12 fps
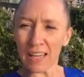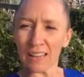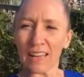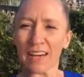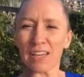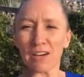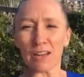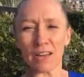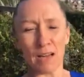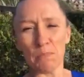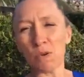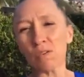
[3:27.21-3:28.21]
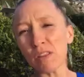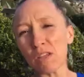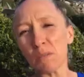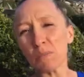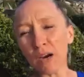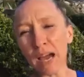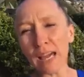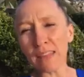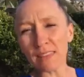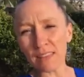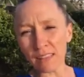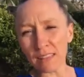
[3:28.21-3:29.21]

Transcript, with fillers: and letting your gut move with your breath